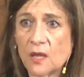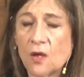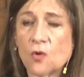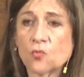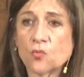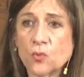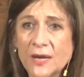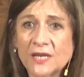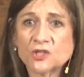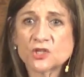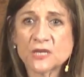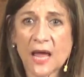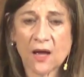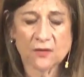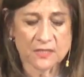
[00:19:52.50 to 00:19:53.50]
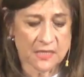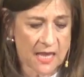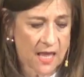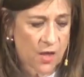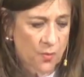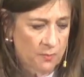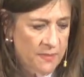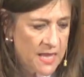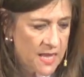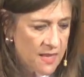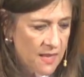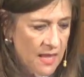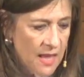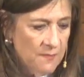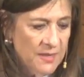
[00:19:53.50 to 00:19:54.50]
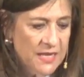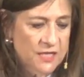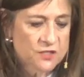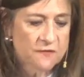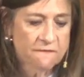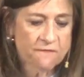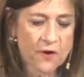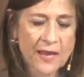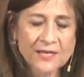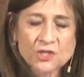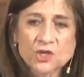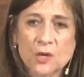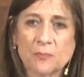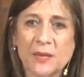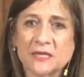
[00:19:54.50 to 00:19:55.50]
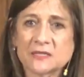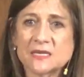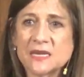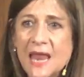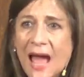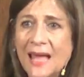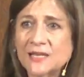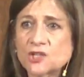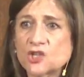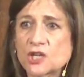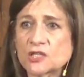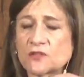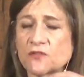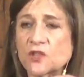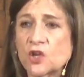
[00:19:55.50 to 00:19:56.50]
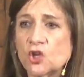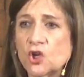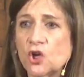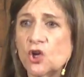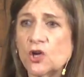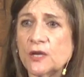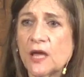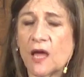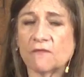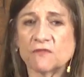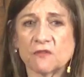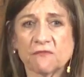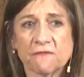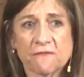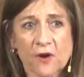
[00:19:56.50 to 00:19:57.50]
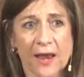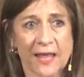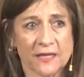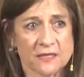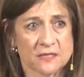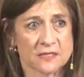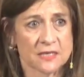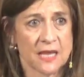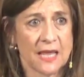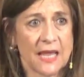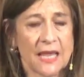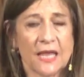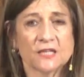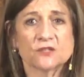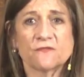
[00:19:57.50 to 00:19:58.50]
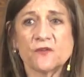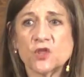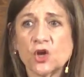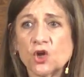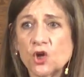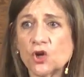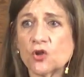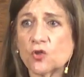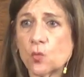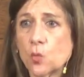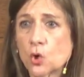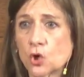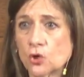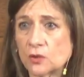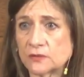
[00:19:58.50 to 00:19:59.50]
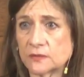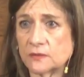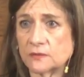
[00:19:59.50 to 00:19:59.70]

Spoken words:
reached out to help me. Because friendship is not just for the good of the friends, it's for the good of the world.